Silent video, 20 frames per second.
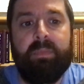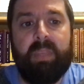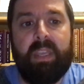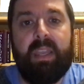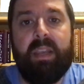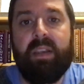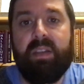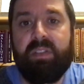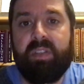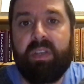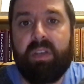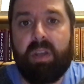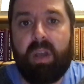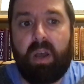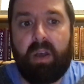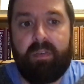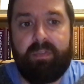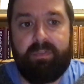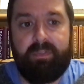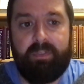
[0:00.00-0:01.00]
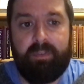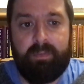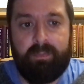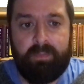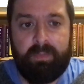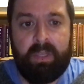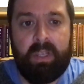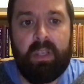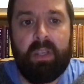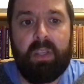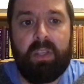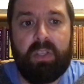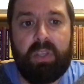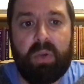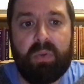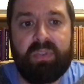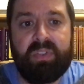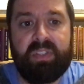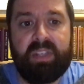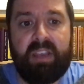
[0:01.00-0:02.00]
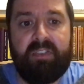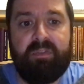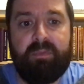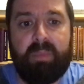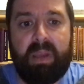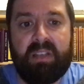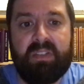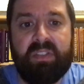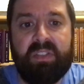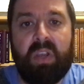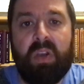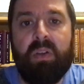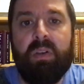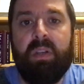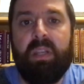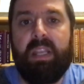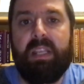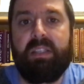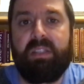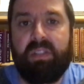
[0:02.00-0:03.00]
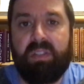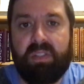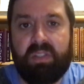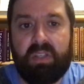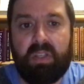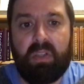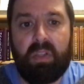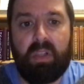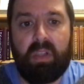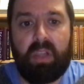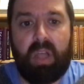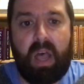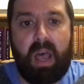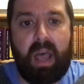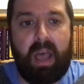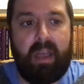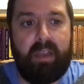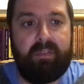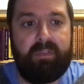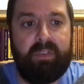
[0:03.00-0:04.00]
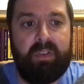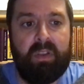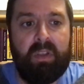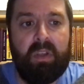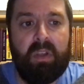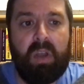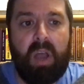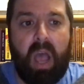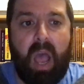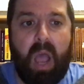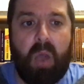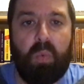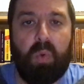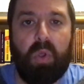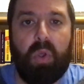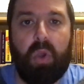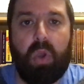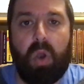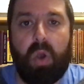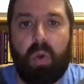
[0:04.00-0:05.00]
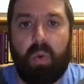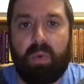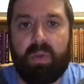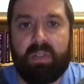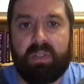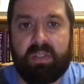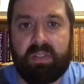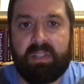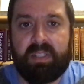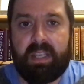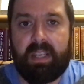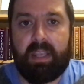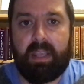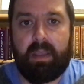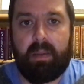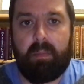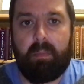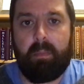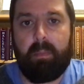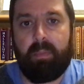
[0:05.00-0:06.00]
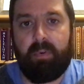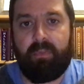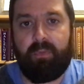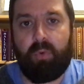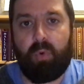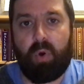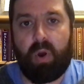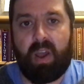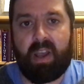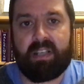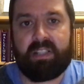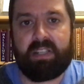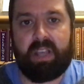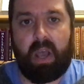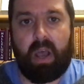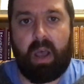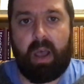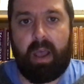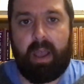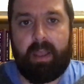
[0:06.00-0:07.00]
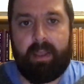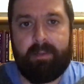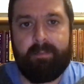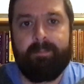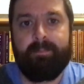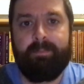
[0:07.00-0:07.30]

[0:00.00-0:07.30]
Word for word: "It is enough. Yosef, my son, is still alive. I will go and see him before I die."